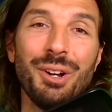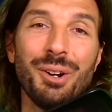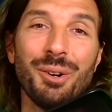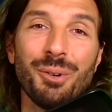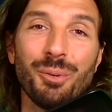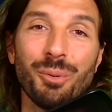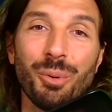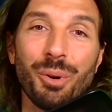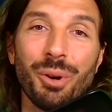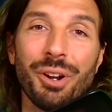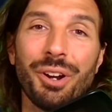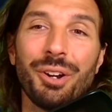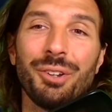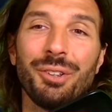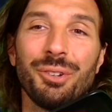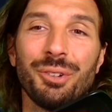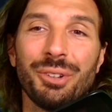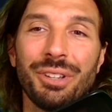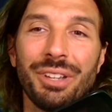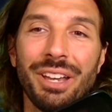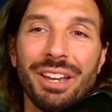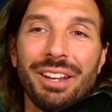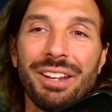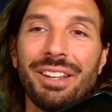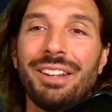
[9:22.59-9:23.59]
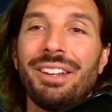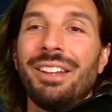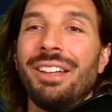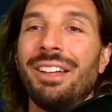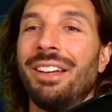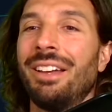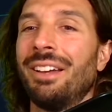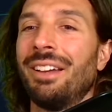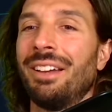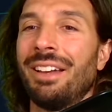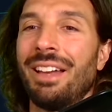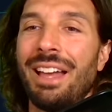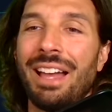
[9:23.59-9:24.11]
where you get it
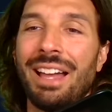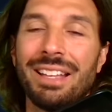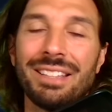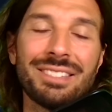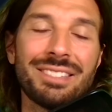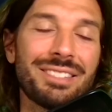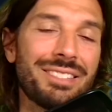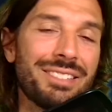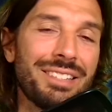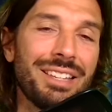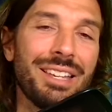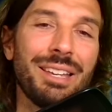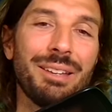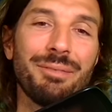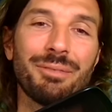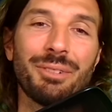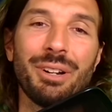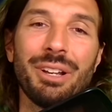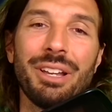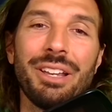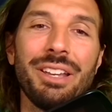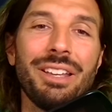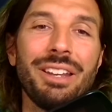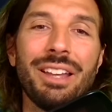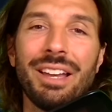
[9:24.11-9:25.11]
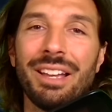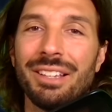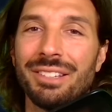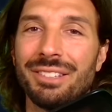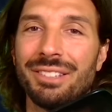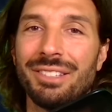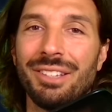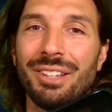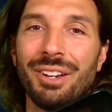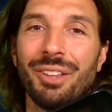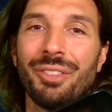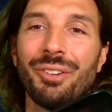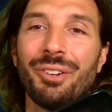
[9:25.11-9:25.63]
at same rate as
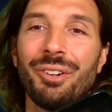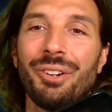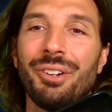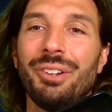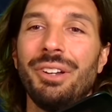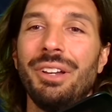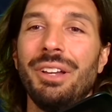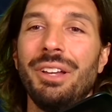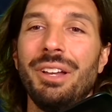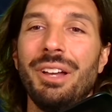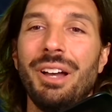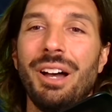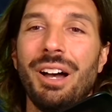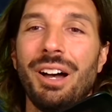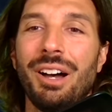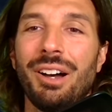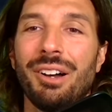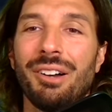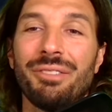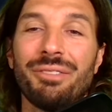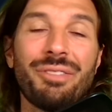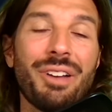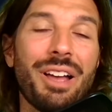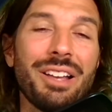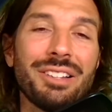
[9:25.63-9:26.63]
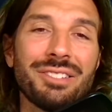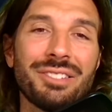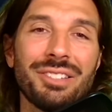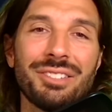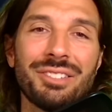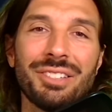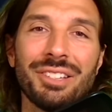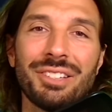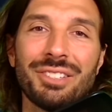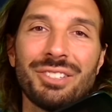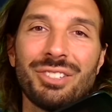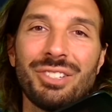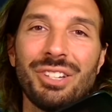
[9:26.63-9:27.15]
the other uh, fastest
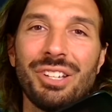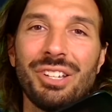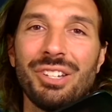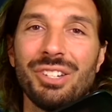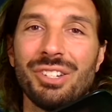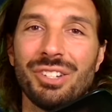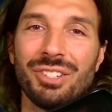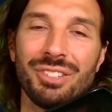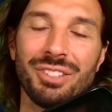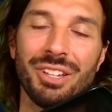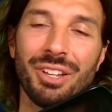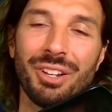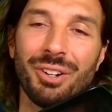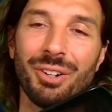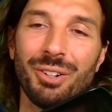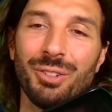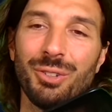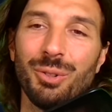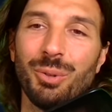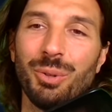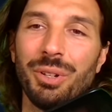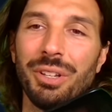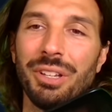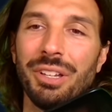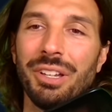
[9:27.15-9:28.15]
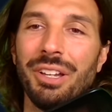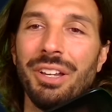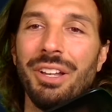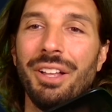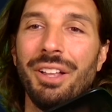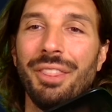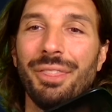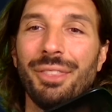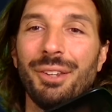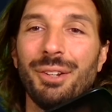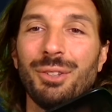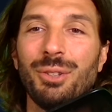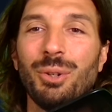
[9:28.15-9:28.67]
exchanges that are doing
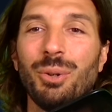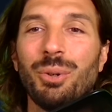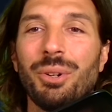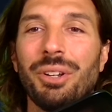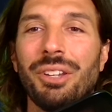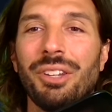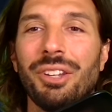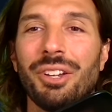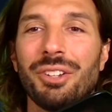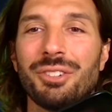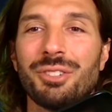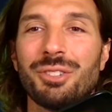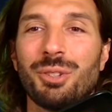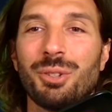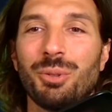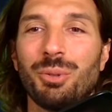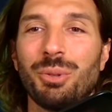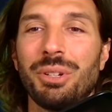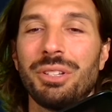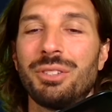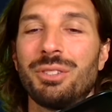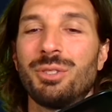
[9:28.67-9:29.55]
their token launch through it.